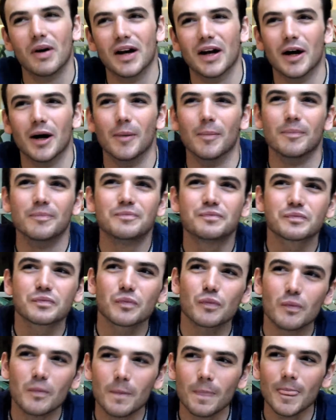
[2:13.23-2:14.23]
But
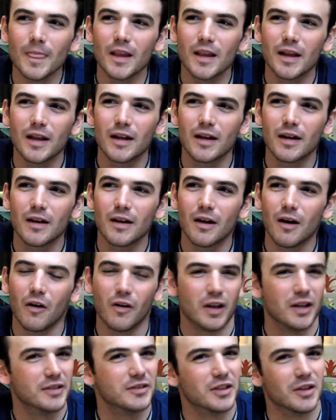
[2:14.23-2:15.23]

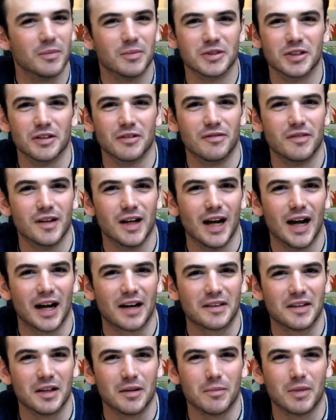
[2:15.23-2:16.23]
only in terms of
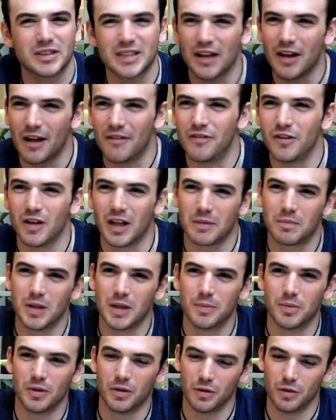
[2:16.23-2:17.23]
acting, because I feel like
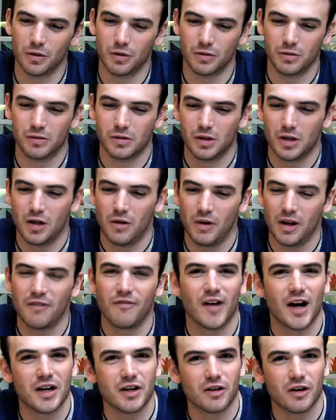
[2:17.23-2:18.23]
people who they
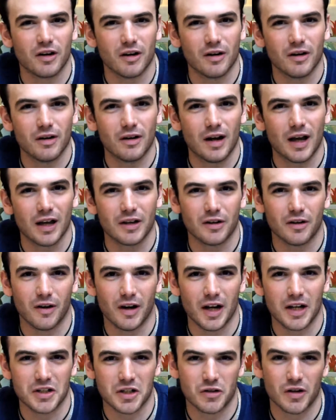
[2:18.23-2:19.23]
find you at
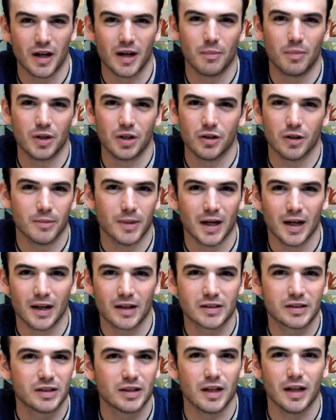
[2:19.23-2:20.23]
your age try to put you in a
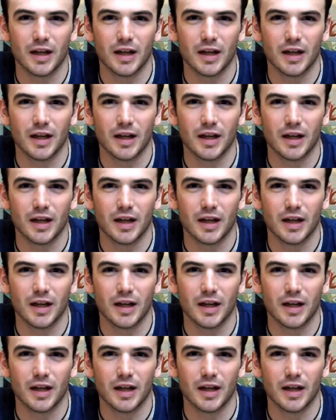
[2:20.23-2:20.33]
box.